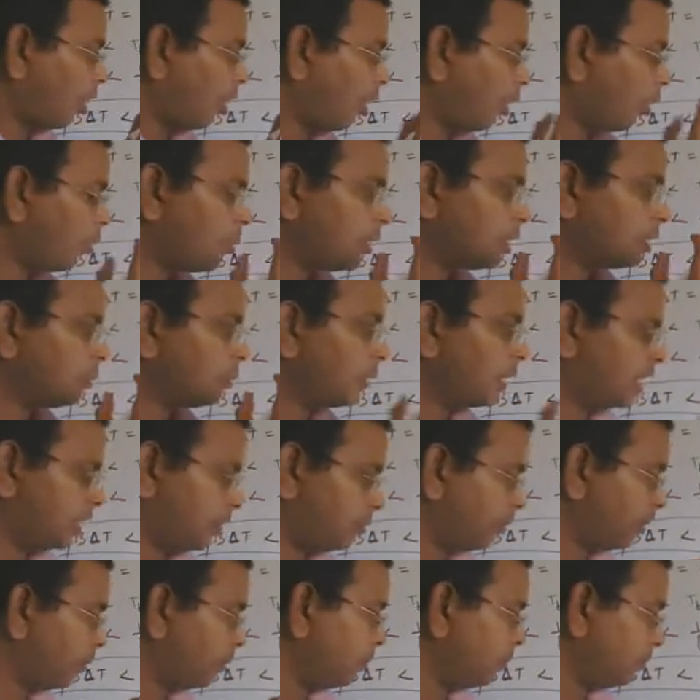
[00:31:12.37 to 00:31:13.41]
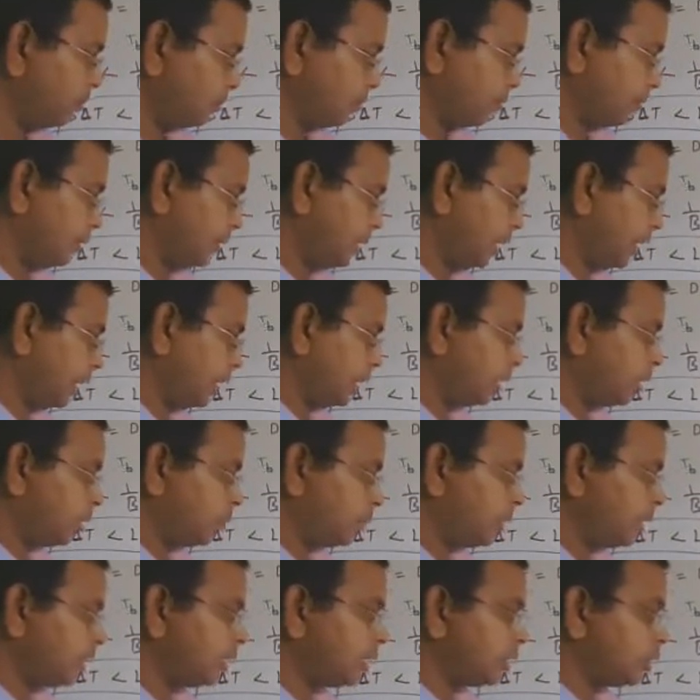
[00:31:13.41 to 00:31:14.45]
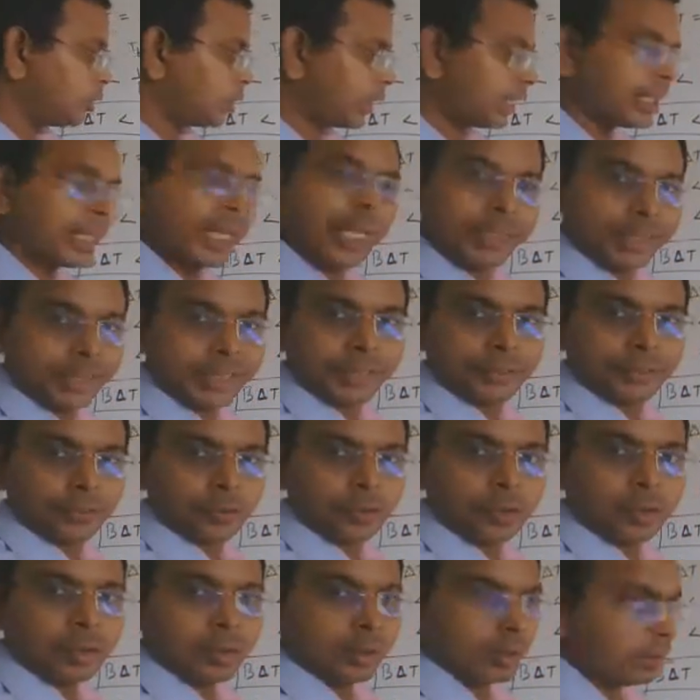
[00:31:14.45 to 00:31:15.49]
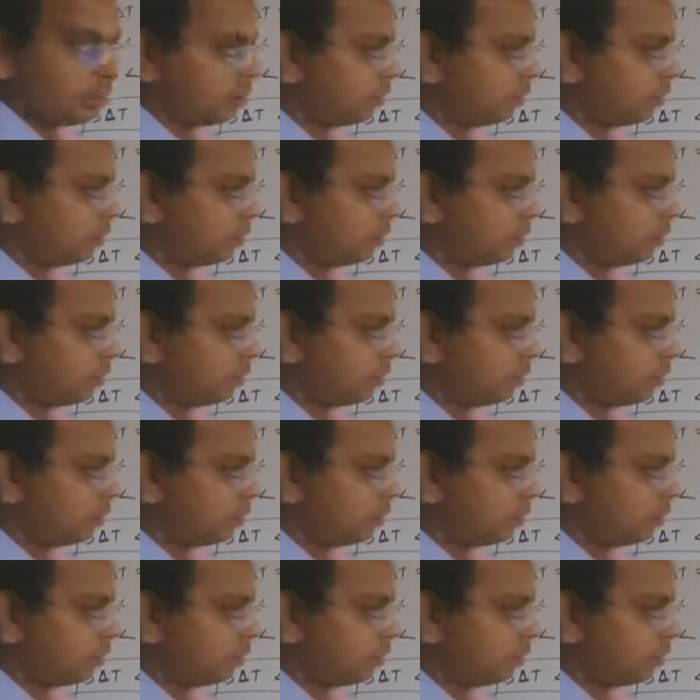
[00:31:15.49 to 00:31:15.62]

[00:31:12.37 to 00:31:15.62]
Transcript: how much maximum speed you can achieve.